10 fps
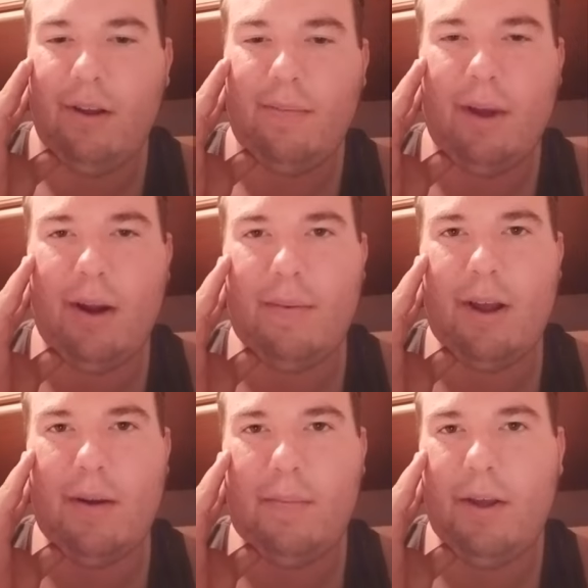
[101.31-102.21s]
my
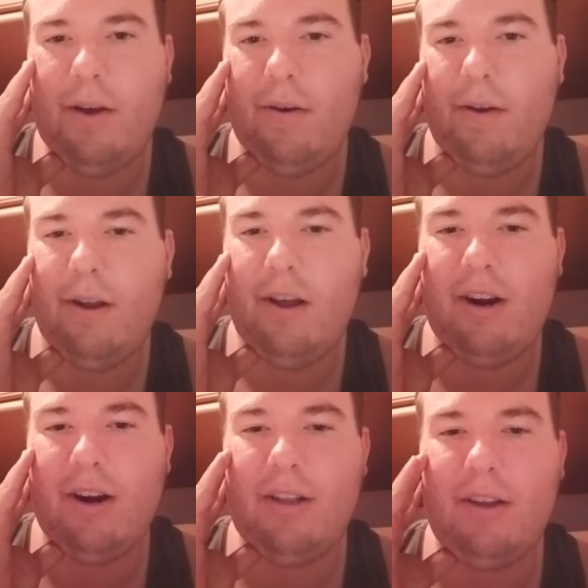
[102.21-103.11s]
reupload, I'm
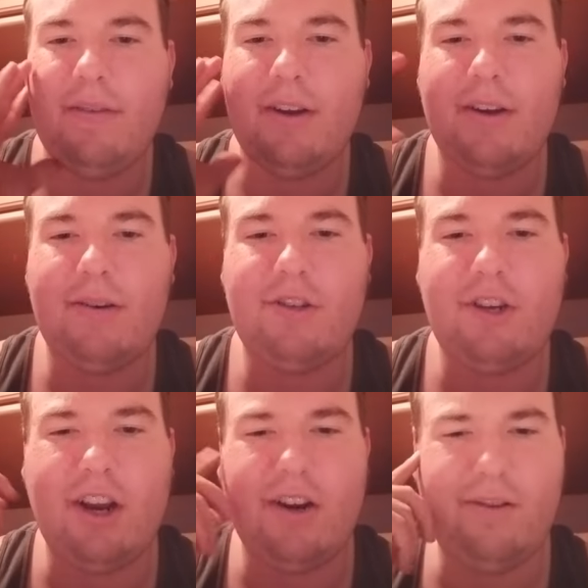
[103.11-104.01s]
gonna leave a
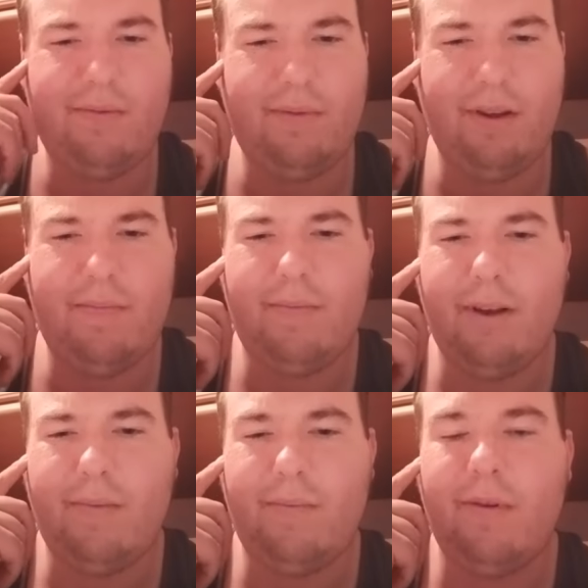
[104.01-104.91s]
channel,
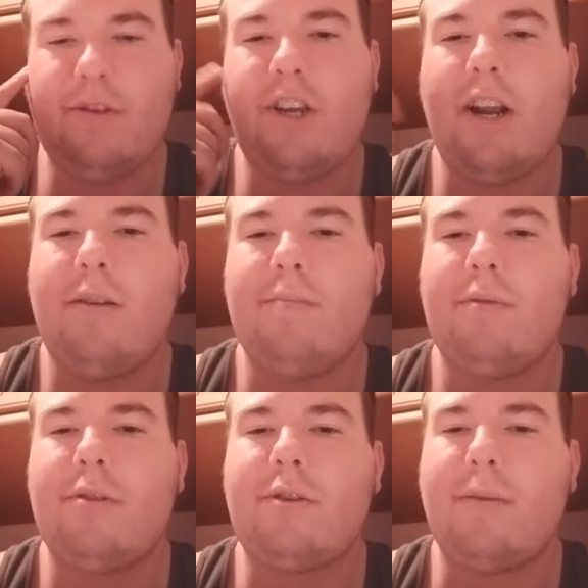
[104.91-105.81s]
well, channel
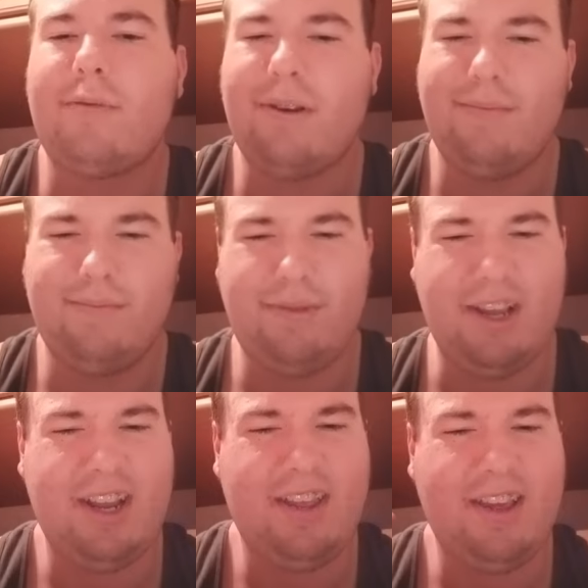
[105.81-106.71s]
description
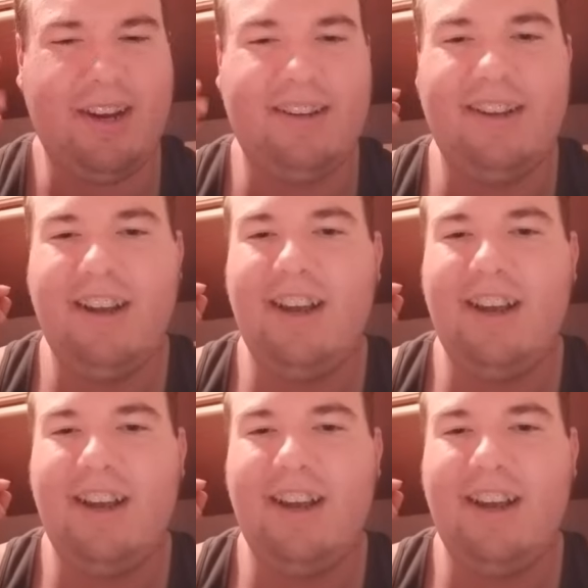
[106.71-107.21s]
link thing.